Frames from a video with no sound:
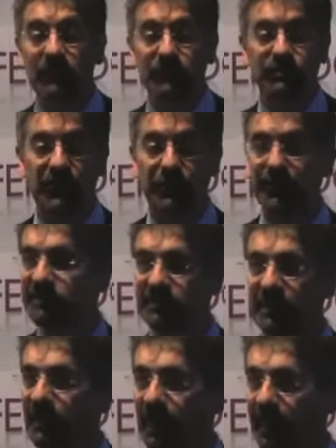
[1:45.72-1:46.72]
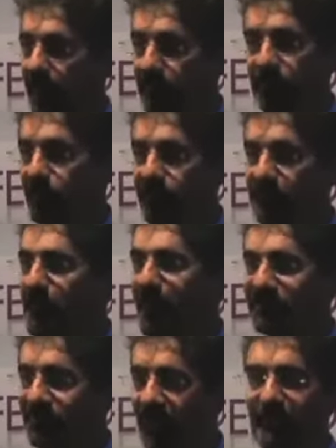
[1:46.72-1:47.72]
So it's an absolutely
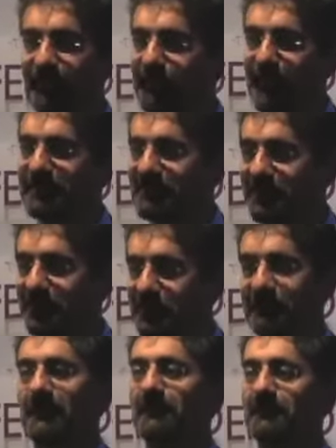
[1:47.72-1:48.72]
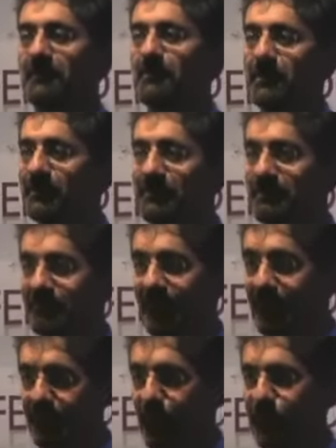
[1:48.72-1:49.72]
must-have event. And if somebody's
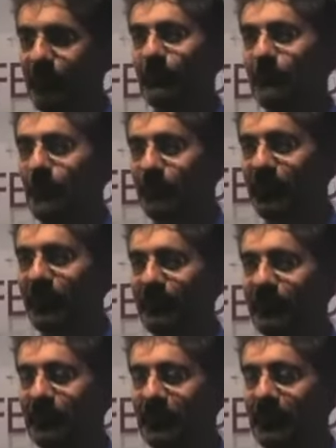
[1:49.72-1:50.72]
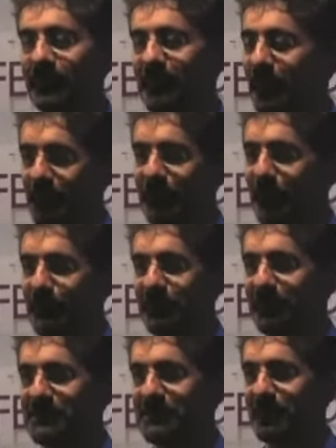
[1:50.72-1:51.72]
involved in small cells and they're not involved
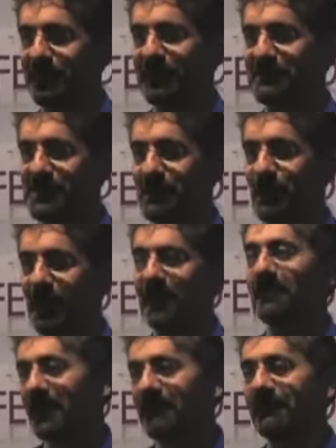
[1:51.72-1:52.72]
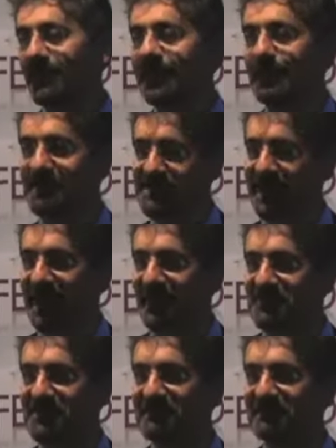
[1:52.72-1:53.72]
in this event in some way, they're clearly missing out.